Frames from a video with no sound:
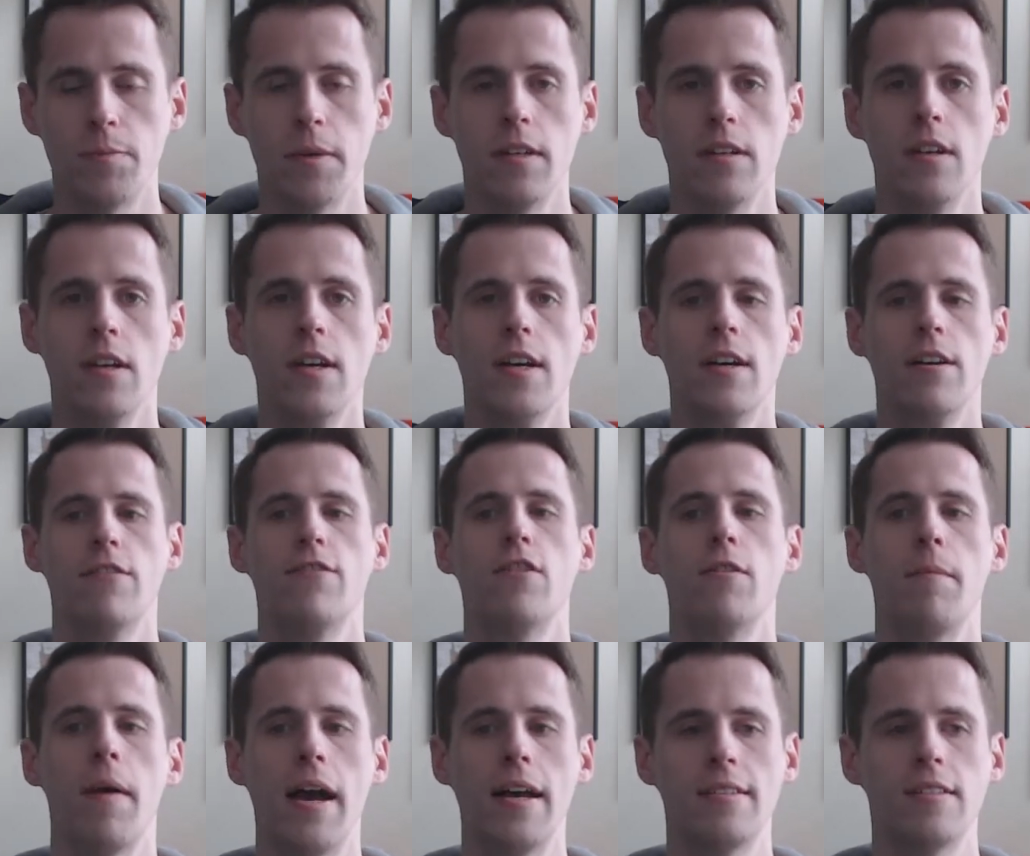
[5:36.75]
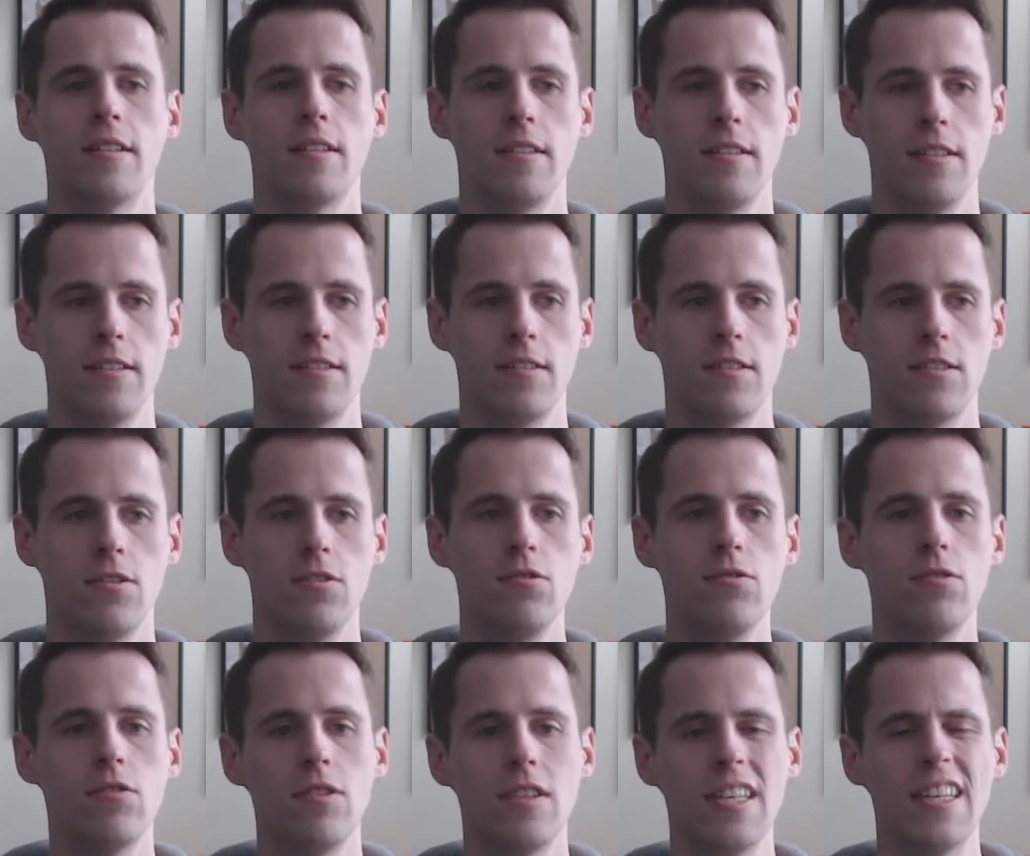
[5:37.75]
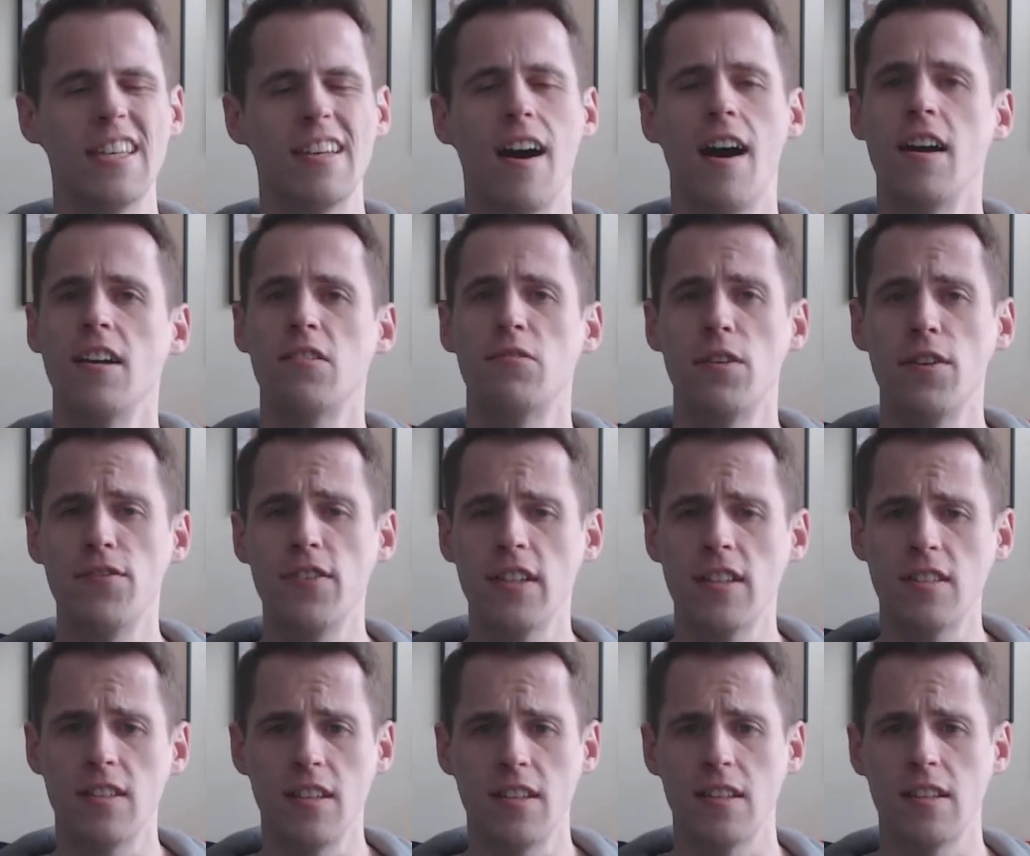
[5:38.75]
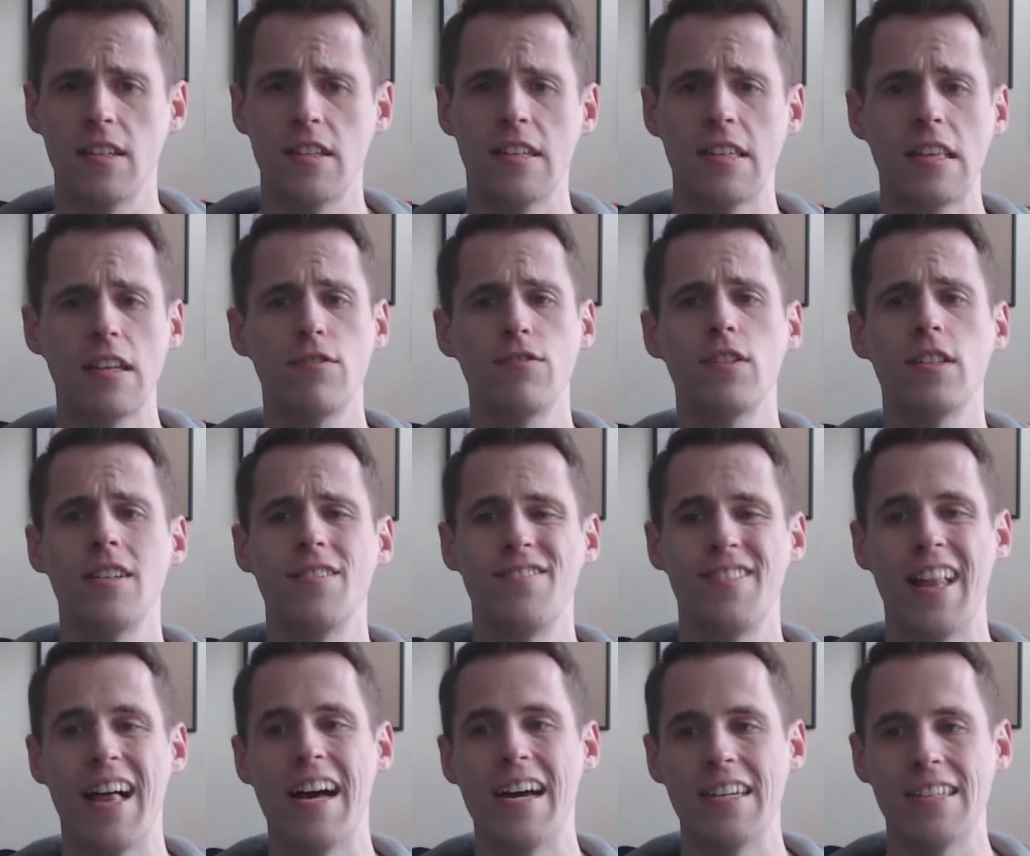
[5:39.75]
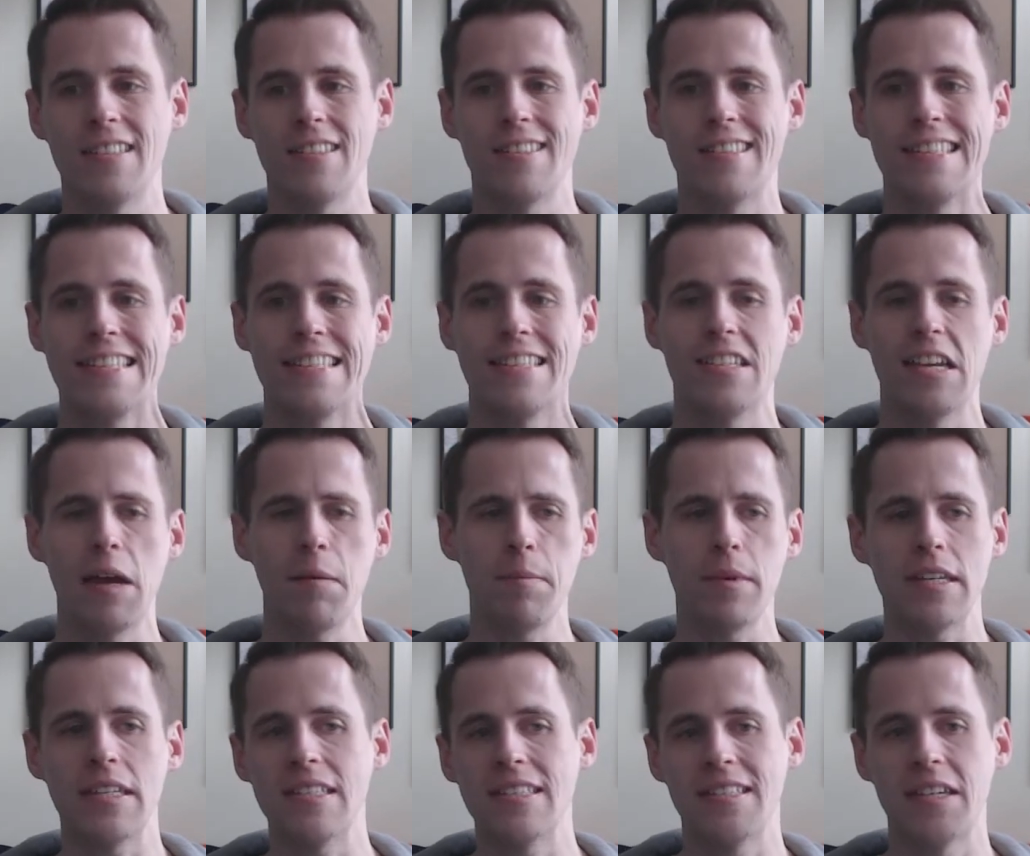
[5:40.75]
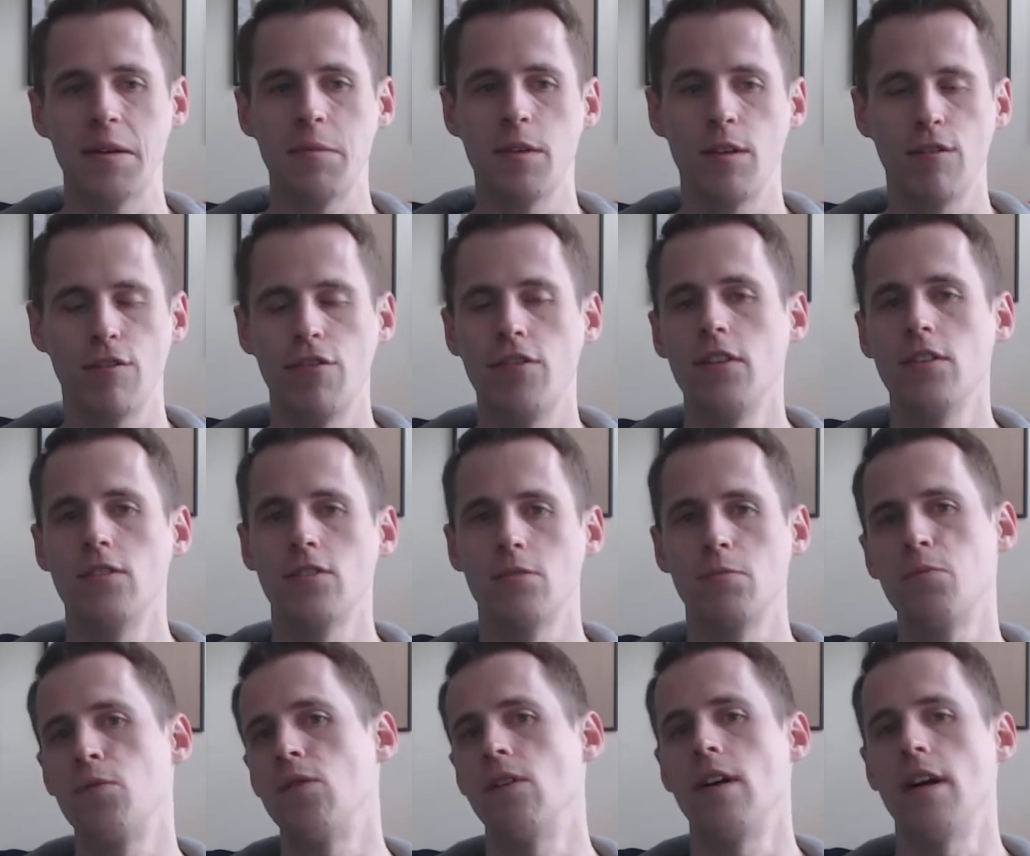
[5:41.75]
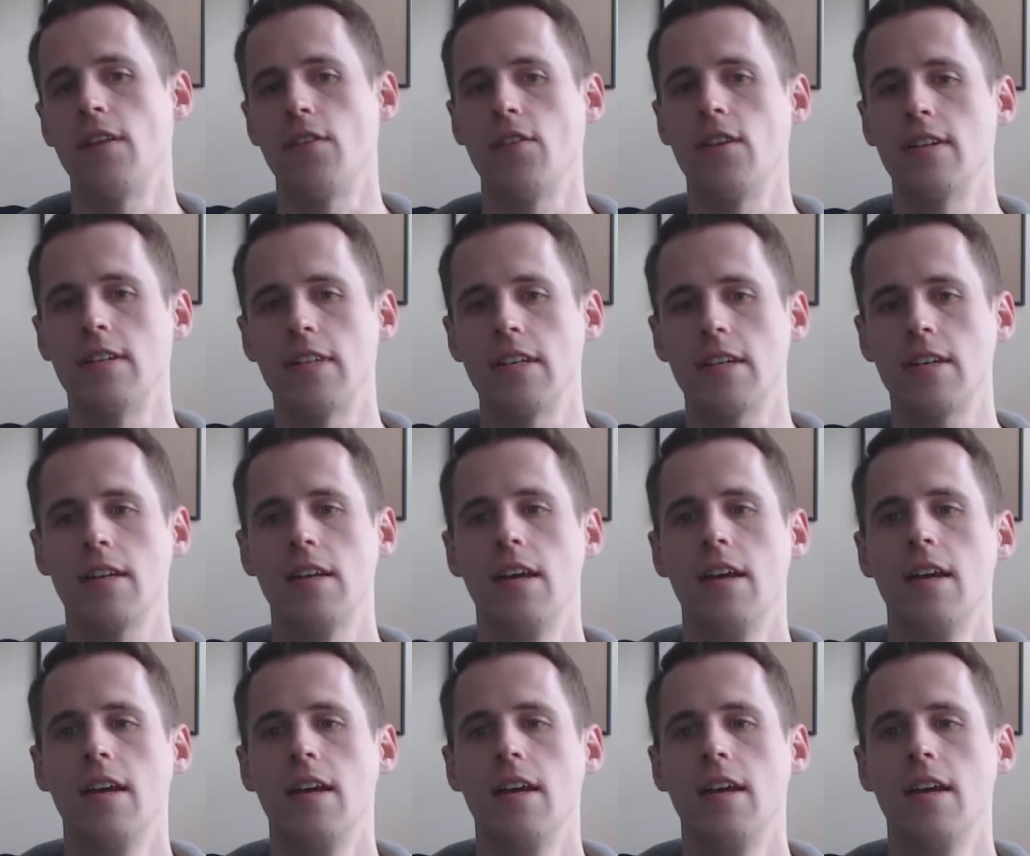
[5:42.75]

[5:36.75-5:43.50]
but for Basilisk, due to the honorifics and delivery of lines, the Japanese dubbing feels more authentic.